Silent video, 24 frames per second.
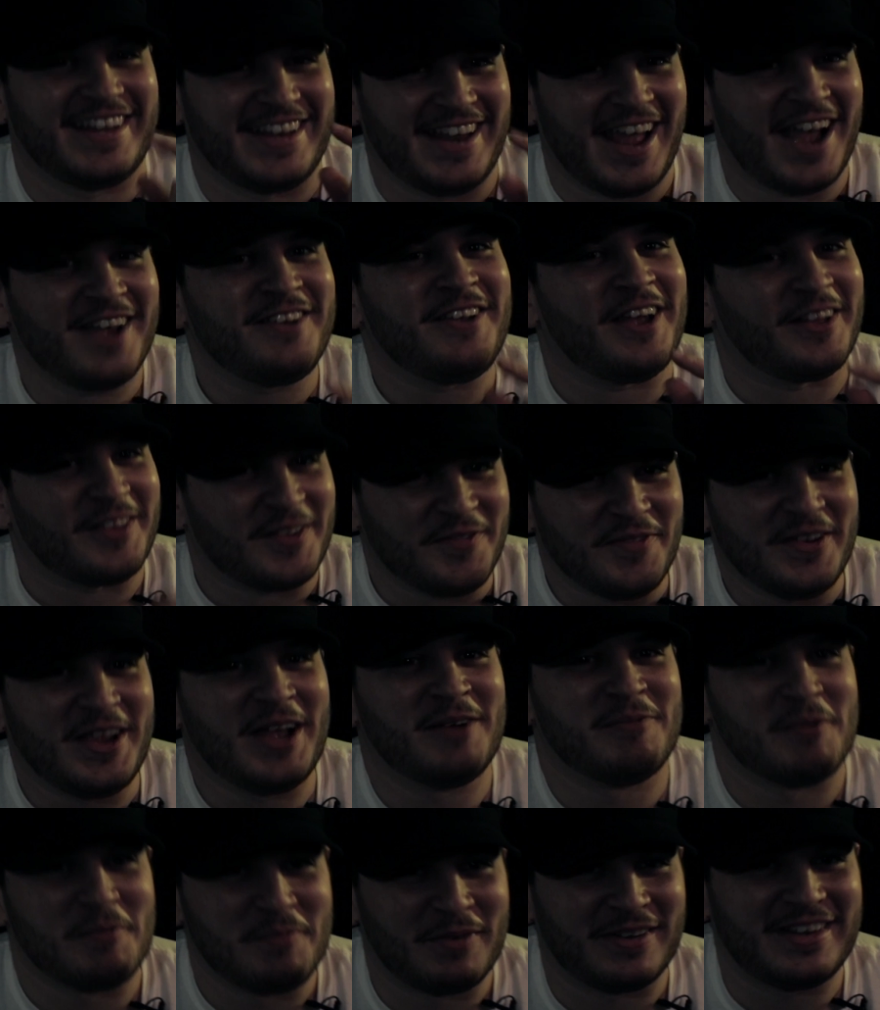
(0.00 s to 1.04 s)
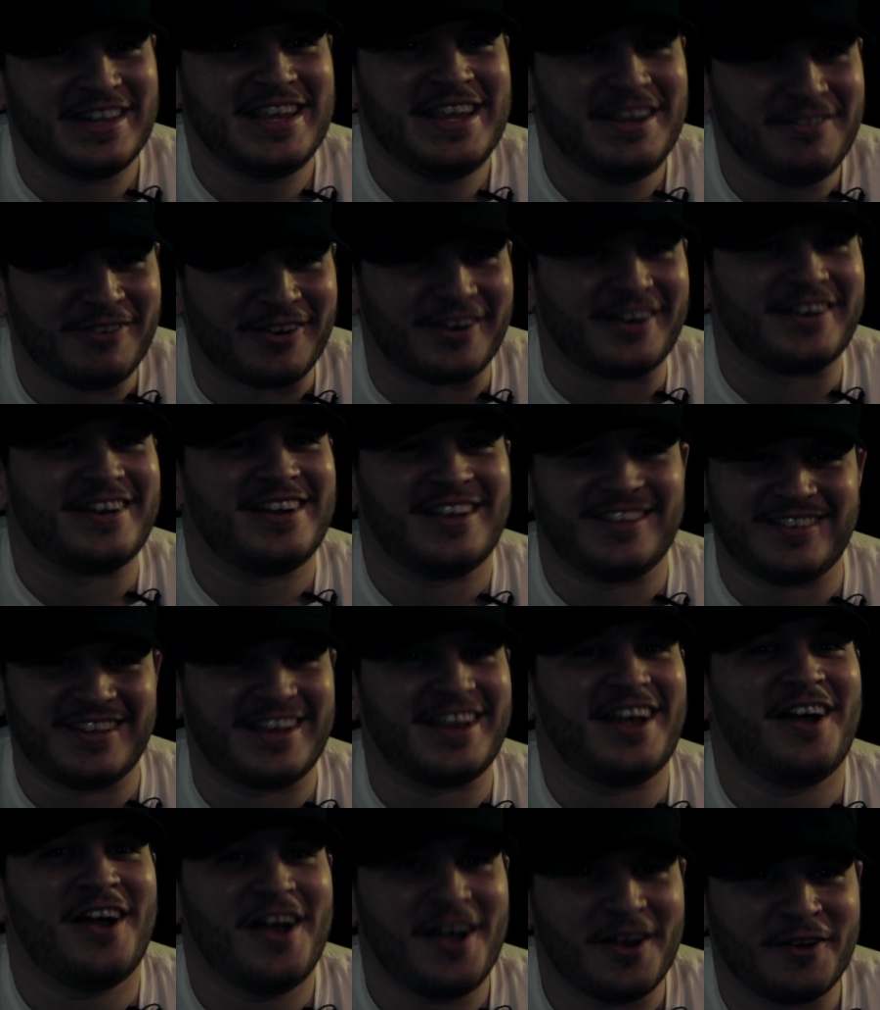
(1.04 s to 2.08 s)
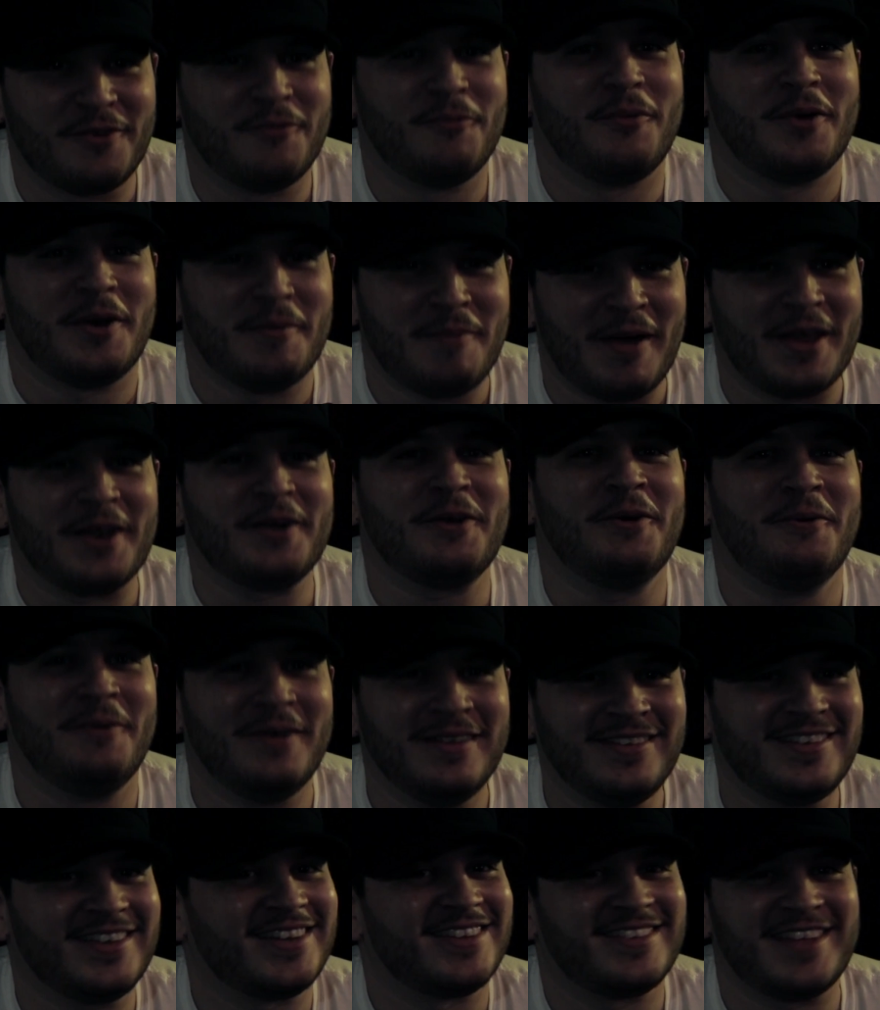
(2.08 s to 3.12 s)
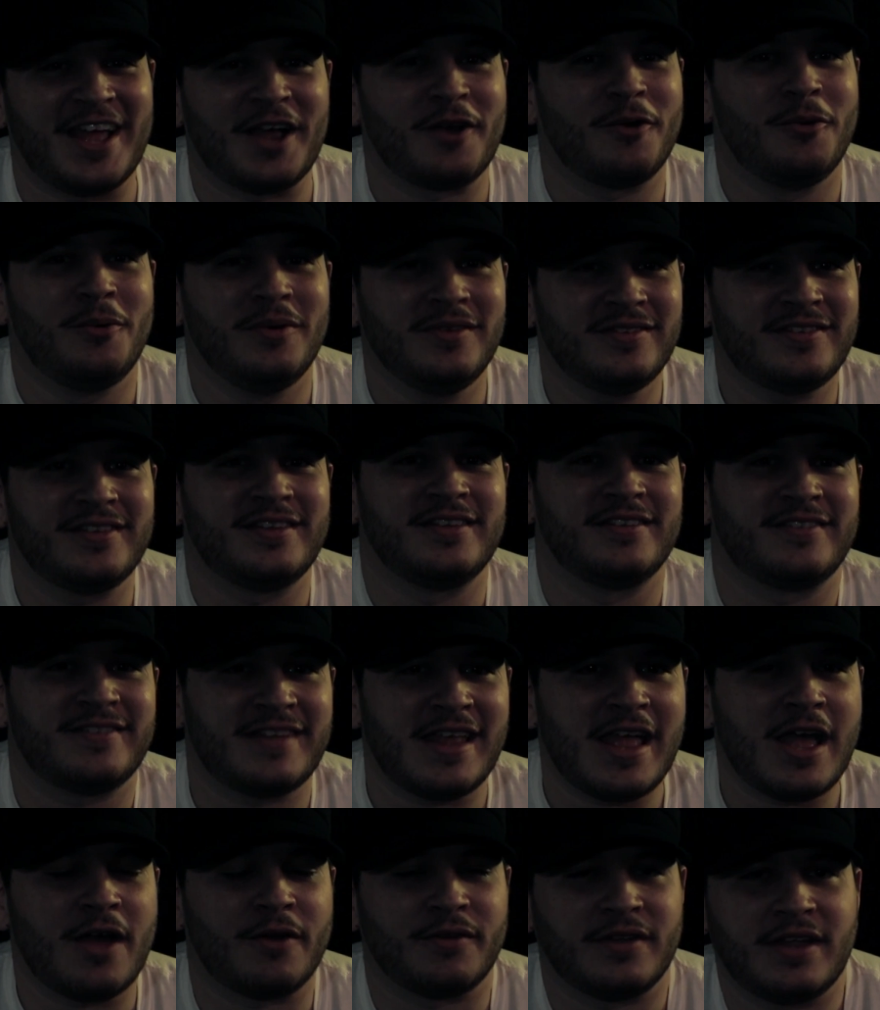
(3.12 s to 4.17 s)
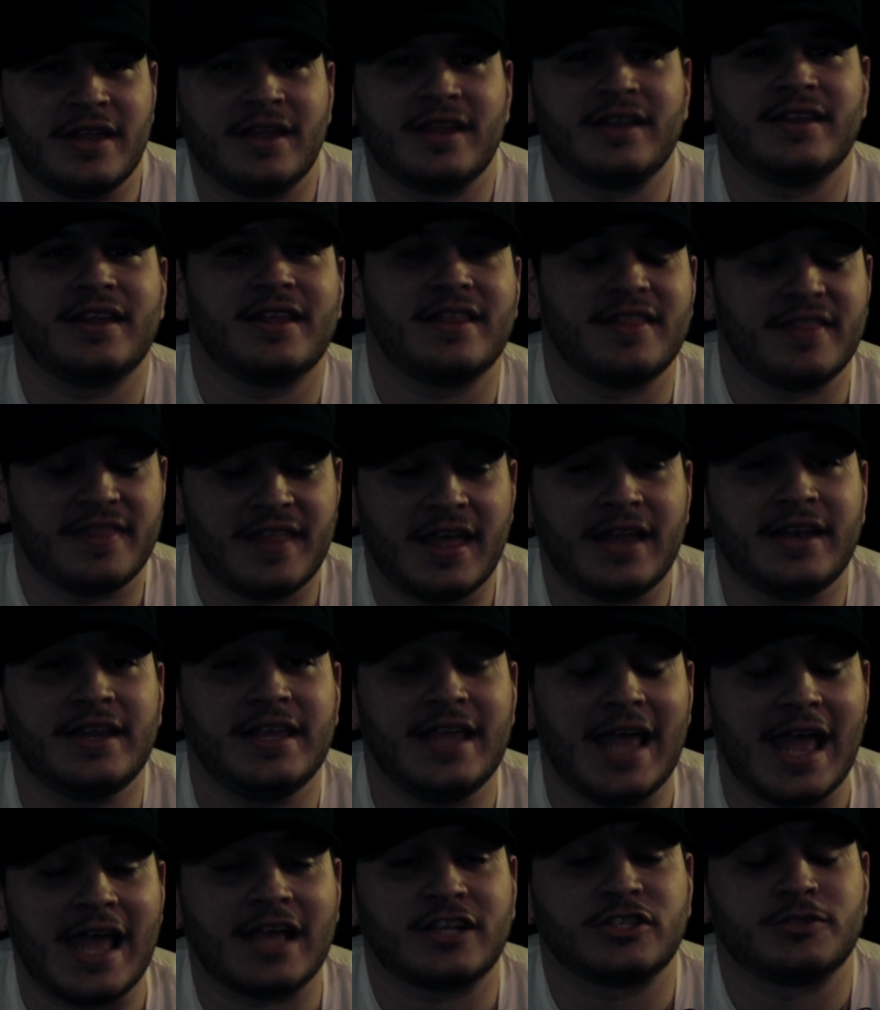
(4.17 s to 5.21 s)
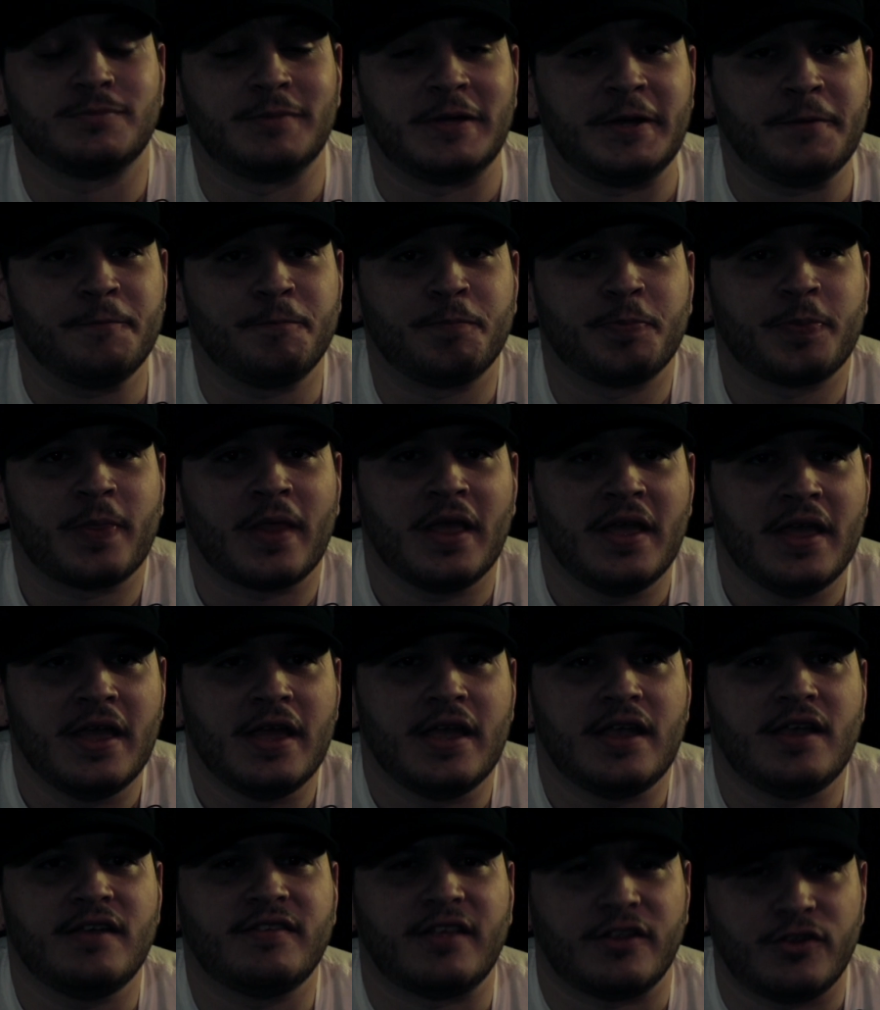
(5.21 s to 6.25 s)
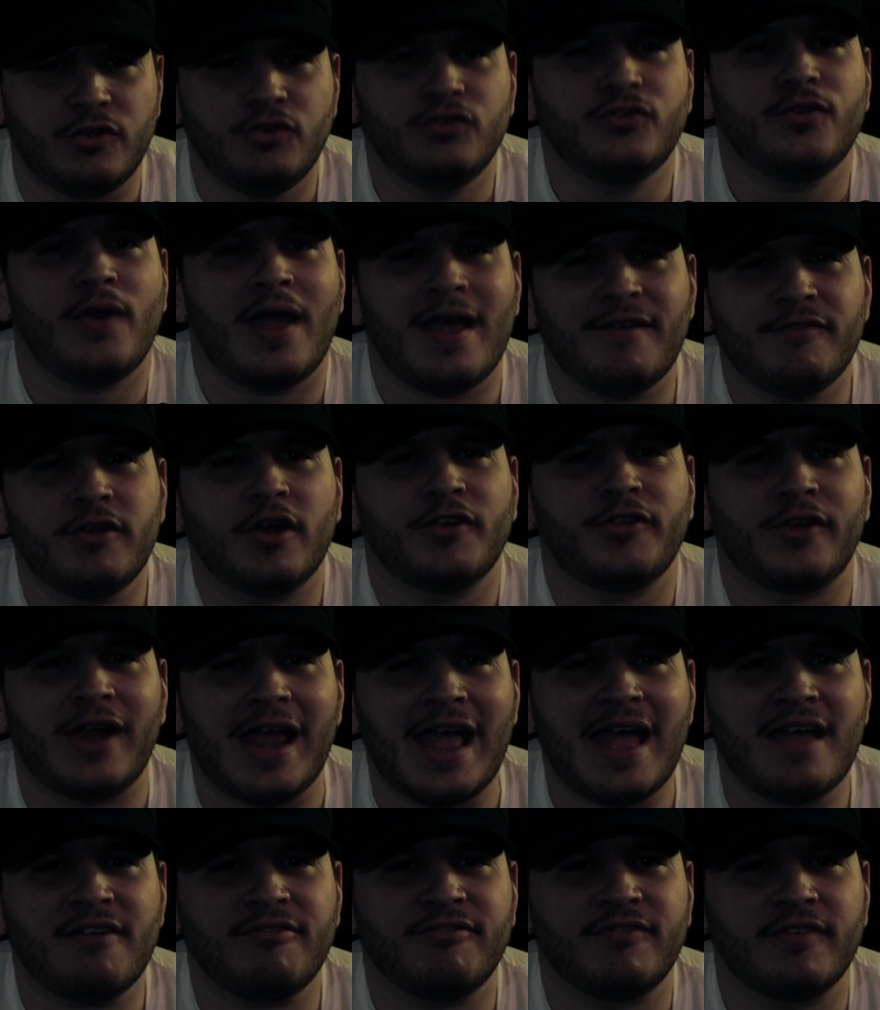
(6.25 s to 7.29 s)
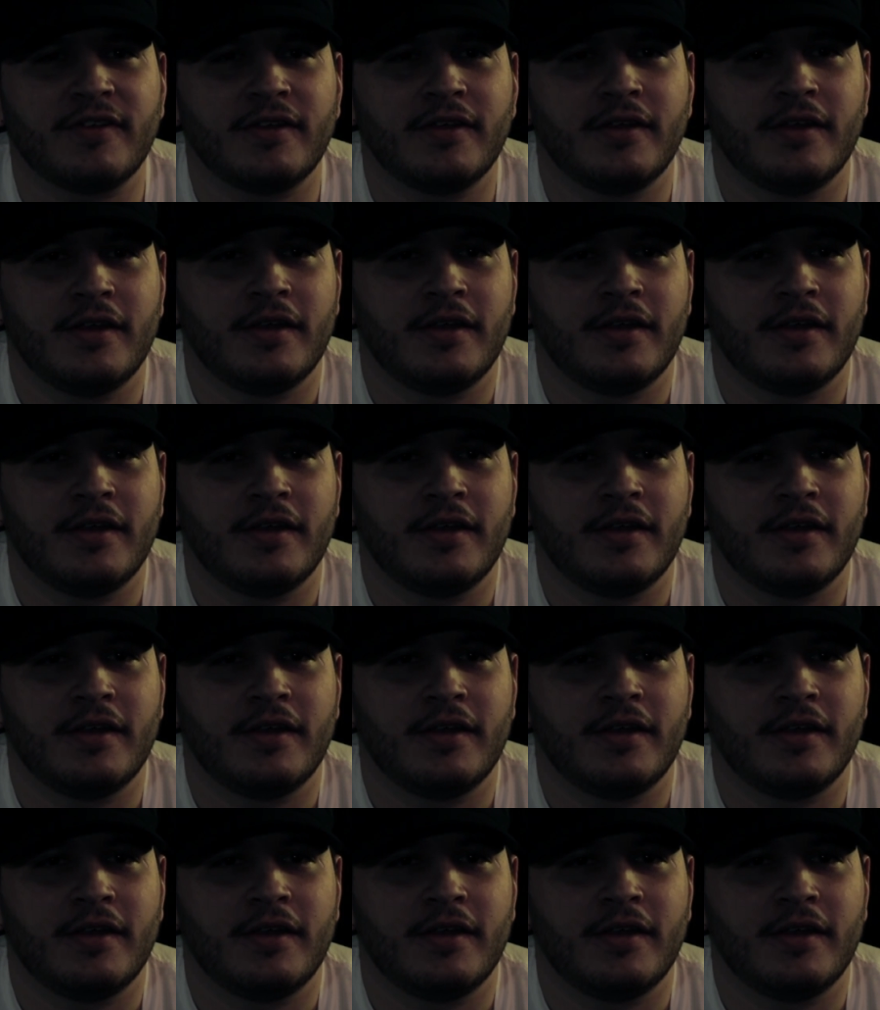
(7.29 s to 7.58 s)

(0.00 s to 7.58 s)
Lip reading: now you have to become a believer. I was like, what about a coincidence? Not coincidence now. And then he asked me, he's like, do you still have your other half?